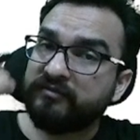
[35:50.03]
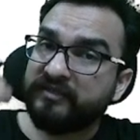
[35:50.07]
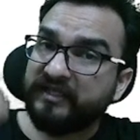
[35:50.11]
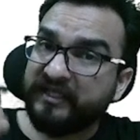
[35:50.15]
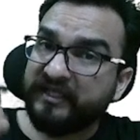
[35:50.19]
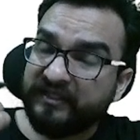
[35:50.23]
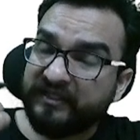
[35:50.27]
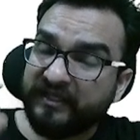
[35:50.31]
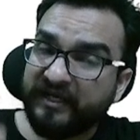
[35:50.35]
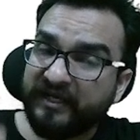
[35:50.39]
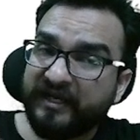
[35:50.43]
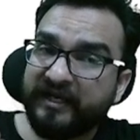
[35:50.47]

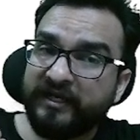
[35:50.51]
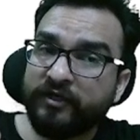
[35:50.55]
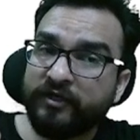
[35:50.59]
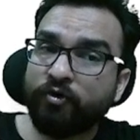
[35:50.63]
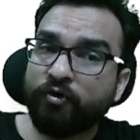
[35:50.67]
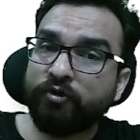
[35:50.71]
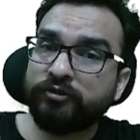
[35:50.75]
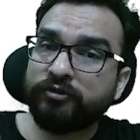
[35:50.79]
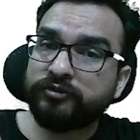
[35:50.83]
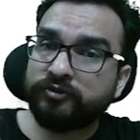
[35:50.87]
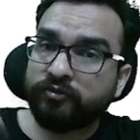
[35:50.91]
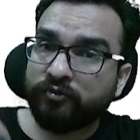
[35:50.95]
In the end
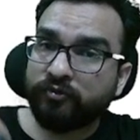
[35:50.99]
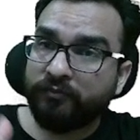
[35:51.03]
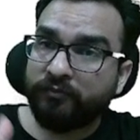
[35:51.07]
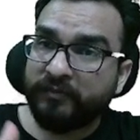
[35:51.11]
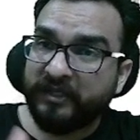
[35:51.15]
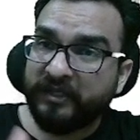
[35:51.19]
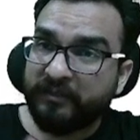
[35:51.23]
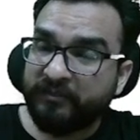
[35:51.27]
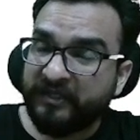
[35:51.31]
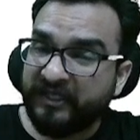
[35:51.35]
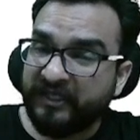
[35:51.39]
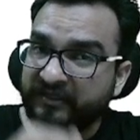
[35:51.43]
also,
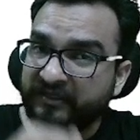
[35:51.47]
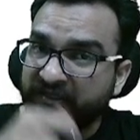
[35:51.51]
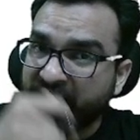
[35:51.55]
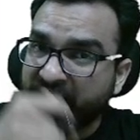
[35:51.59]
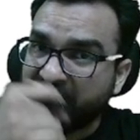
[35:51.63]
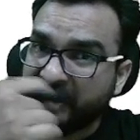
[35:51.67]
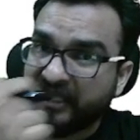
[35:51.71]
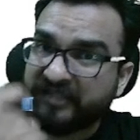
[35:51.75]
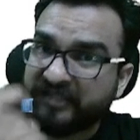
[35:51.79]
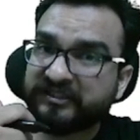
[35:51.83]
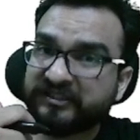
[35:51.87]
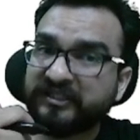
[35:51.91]
maybe in the
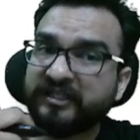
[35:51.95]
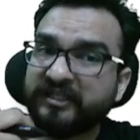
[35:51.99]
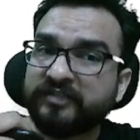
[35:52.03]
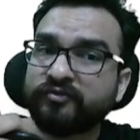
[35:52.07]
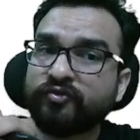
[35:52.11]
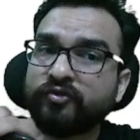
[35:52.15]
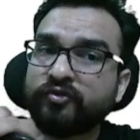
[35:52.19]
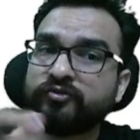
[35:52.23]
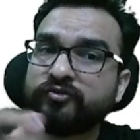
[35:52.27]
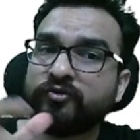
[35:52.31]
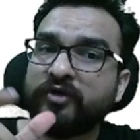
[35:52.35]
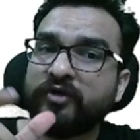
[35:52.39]
last class
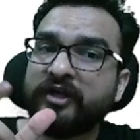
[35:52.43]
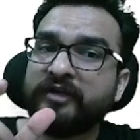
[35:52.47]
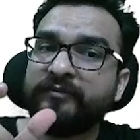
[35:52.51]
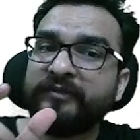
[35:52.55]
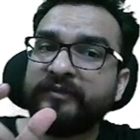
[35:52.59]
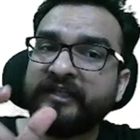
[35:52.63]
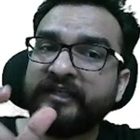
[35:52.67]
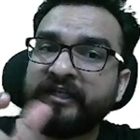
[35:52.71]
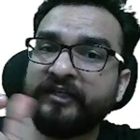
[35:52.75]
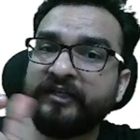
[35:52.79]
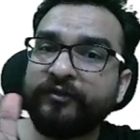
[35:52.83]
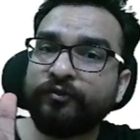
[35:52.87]
also, I'll
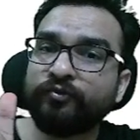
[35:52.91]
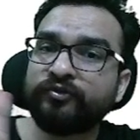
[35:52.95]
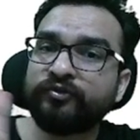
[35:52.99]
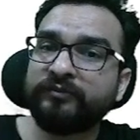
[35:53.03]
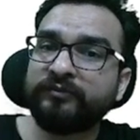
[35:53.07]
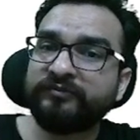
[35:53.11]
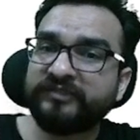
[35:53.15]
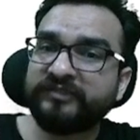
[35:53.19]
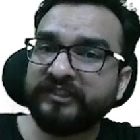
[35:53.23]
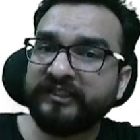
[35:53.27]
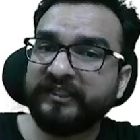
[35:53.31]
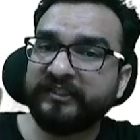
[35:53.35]
be telling you
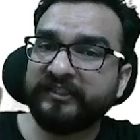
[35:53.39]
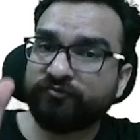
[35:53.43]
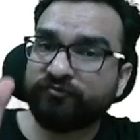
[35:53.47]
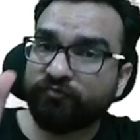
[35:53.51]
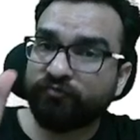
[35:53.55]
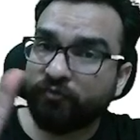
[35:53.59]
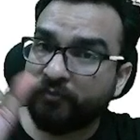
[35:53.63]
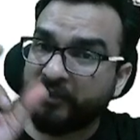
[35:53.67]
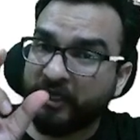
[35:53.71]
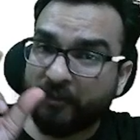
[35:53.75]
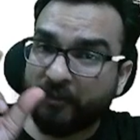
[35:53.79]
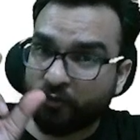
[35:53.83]
some cities.
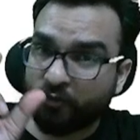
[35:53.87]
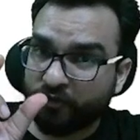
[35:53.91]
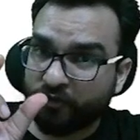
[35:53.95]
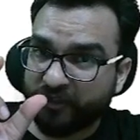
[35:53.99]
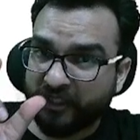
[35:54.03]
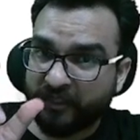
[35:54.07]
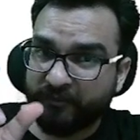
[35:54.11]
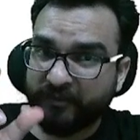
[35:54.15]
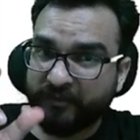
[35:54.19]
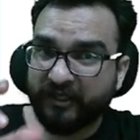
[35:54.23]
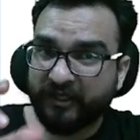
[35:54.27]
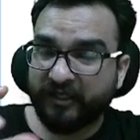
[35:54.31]
Wo bhi aapko
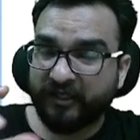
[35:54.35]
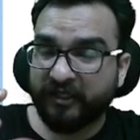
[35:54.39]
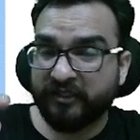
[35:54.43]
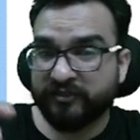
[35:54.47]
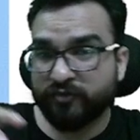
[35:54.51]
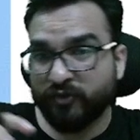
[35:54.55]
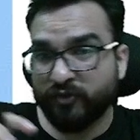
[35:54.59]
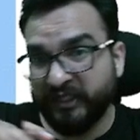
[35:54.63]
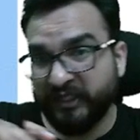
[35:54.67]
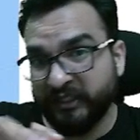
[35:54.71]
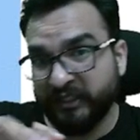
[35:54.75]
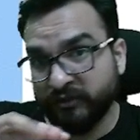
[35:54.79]
dhyan mein rakhna hai.
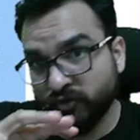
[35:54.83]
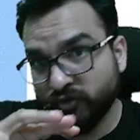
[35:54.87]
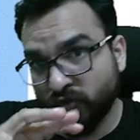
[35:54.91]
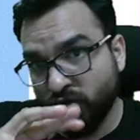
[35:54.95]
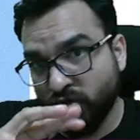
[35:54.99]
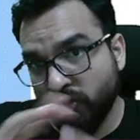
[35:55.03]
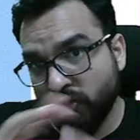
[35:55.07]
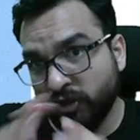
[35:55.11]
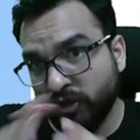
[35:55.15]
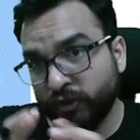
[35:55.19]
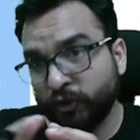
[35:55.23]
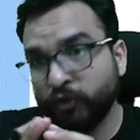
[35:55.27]
So it is
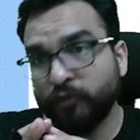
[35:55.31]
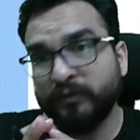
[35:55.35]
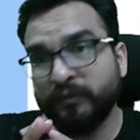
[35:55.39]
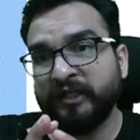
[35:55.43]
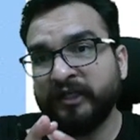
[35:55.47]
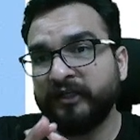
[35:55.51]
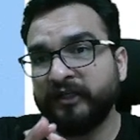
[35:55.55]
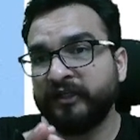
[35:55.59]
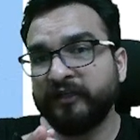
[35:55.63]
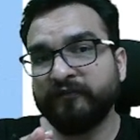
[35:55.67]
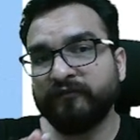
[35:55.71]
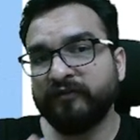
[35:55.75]
all
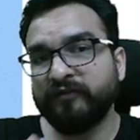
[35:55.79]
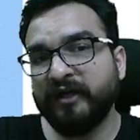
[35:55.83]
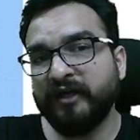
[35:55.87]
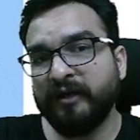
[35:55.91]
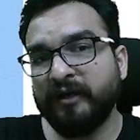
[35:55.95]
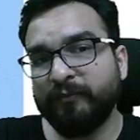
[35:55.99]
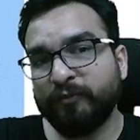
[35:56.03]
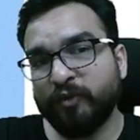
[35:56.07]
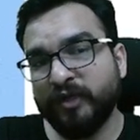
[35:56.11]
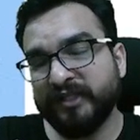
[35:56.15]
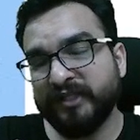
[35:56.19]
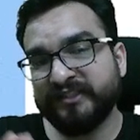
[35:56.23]
cumulative.
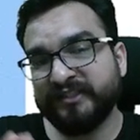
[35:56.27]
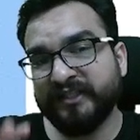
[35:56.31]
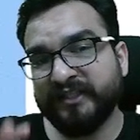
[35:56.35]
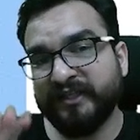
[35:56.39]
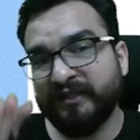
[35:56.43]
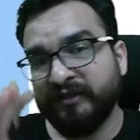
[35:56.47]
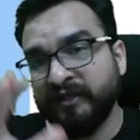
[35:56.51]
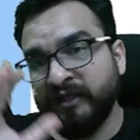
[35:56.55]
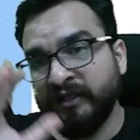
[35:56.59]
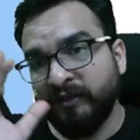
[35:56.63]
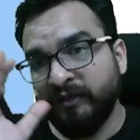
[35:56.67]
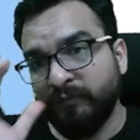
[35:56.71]
Aapko
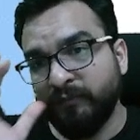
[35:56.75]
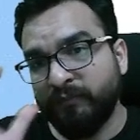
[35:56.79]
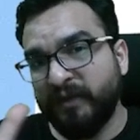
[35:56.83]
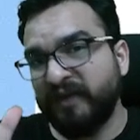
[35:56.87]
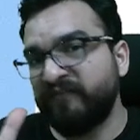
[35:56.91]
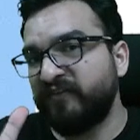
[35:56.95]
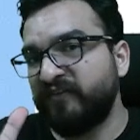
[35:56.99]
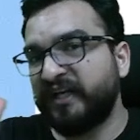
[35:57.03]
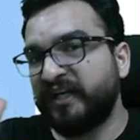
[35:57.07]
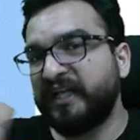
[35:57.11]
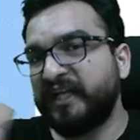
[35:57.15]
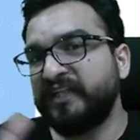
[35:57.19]
aise
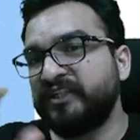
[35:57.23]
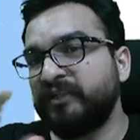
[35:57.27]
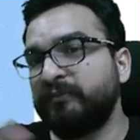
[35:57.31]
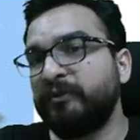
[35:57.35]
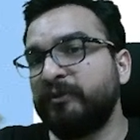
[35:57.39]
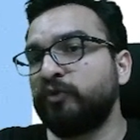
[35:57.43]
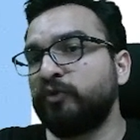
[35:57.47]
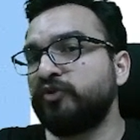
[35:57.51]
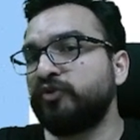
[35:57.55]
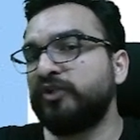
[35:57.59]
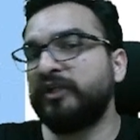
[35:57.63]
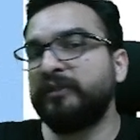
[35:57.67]
bifurcation
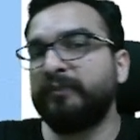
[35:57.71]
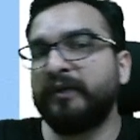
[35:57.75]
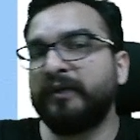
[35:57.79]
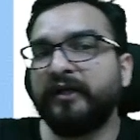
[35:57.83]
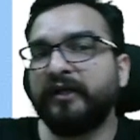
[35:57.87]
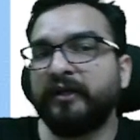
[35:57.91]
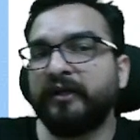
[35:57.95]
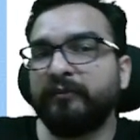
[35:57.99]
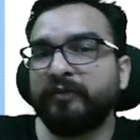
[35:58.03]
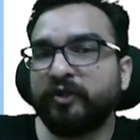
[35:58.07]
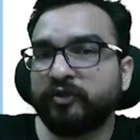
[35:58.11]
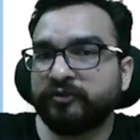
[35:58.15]
mein kuch nahi
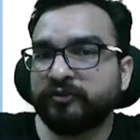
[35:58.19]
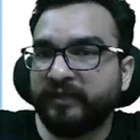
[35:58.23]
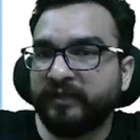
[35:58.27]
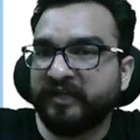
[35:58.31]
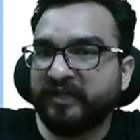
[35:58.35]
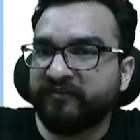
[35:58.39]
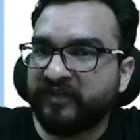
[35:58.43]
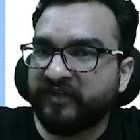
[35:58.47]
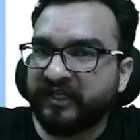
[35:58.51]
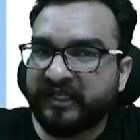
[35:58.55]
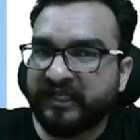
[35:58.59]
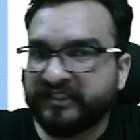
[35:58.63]
padhna, because
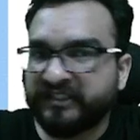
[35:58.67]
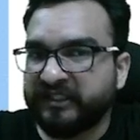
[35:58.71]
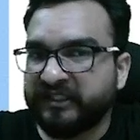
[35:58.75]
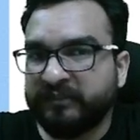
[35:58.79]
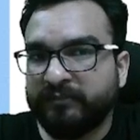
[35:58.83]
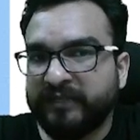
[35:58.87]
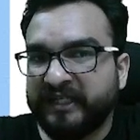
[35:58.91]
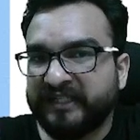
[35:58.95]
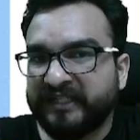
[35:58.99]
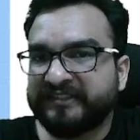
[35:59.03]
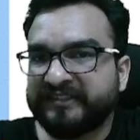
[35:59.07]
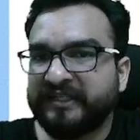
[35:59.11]
bifurcation
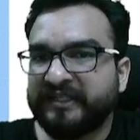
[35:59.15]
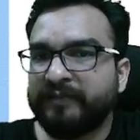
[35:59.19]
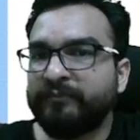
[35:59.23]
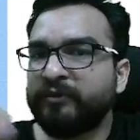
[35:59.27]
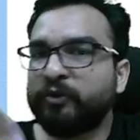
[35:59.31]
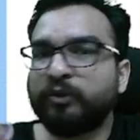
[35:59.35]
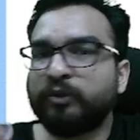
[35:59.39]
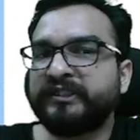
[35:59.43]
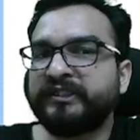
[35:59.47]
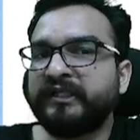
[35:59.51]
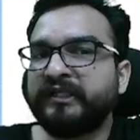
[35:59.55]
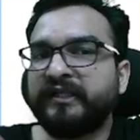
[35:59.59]
mein exam
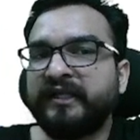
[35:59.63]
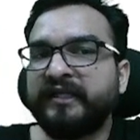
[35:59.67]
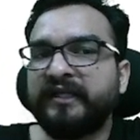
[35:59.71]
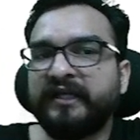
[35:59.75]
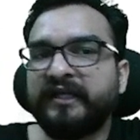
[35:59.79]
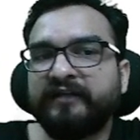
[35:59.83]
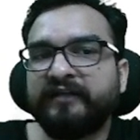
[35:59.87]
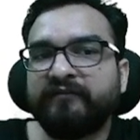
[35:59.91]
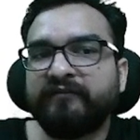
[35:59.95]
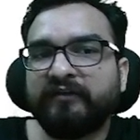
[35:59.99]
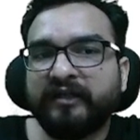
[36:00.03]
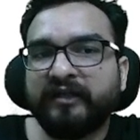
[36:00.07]
mein question nahi
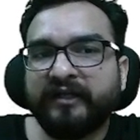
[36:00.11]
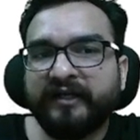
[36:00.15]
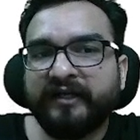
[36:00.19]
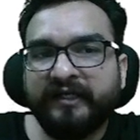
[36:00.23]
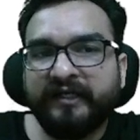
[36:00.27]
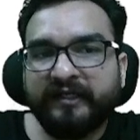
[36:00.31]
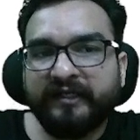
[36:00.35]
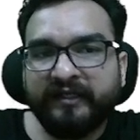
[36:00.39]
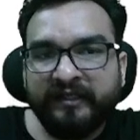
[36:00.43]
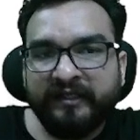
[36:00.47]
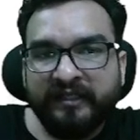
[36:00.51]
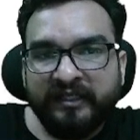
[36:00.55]
aane wala,
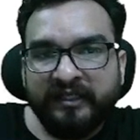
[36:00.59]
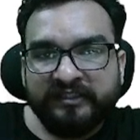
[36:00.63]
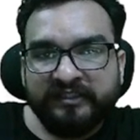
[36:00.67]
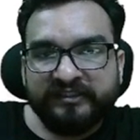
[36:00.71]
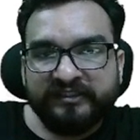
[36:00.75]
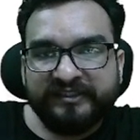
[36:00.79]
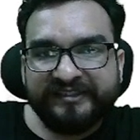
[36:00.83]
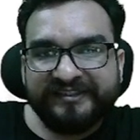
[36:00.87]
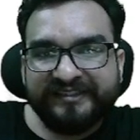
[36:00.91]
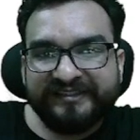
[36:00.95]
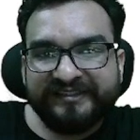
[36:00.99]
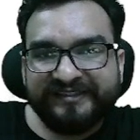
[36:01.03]
right?
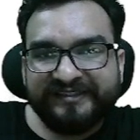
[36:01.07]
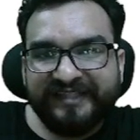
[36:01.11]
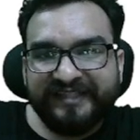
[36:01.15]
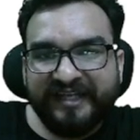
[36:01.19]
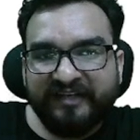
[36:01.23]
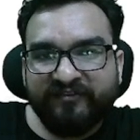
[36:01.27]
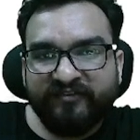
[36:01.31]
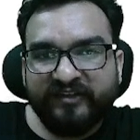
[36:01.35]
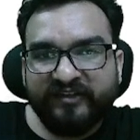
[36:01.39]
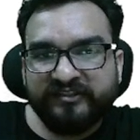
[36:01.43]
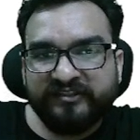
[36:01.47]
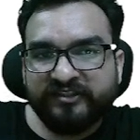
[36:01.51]
This is
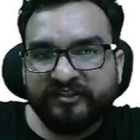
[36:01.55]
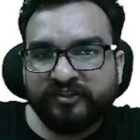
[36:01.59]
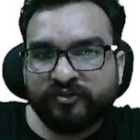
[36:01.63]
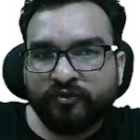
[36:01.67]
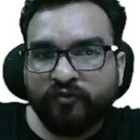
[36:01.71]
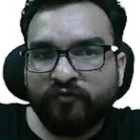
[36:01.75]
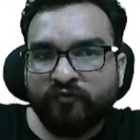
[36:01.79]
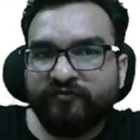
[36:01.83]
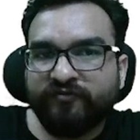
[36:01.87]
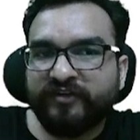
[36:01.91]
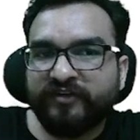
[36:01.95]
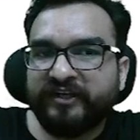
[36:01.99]
San
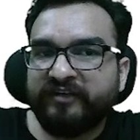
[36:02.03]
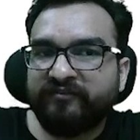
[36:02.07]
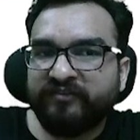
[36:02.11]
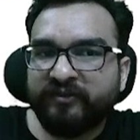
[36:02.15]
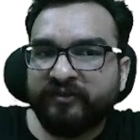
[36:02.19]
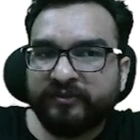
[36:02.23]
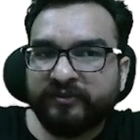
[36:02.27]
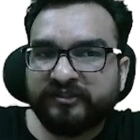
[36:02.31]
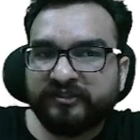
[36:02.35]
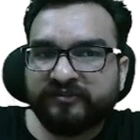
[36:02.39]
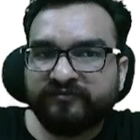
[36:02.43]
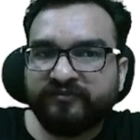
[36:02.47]
Francisco, very
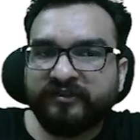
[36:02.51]
famous.